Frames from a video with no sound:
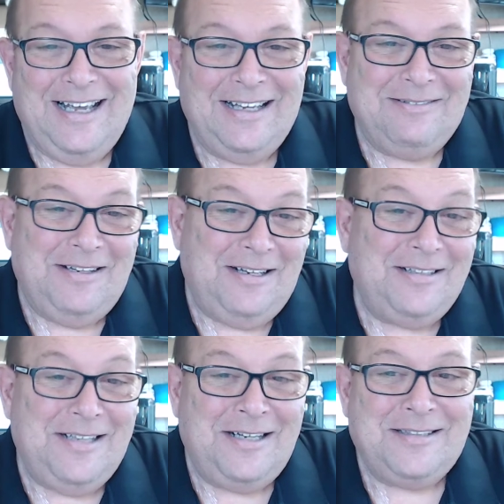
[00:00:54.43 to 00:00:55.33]
and,
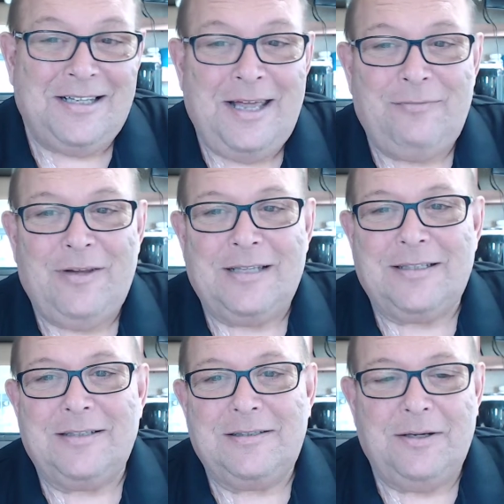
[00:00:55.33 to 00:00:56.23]
and and it's a life
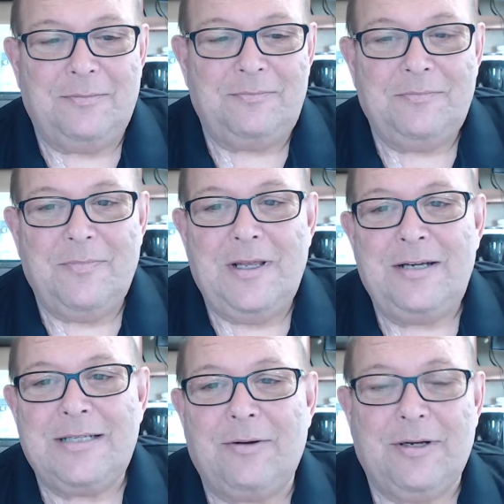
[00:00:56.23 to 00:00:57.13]
lesson. So
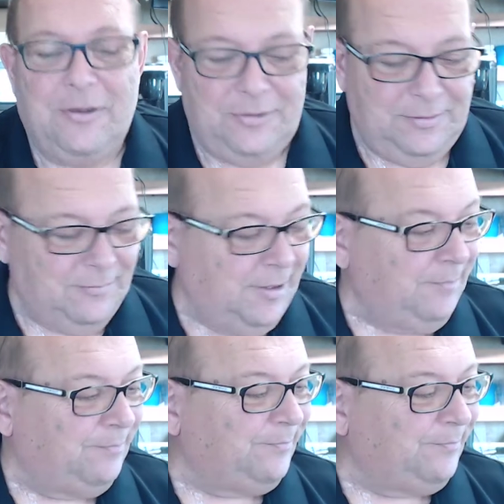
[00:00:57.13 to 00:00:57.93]
here's how it goes. You ready?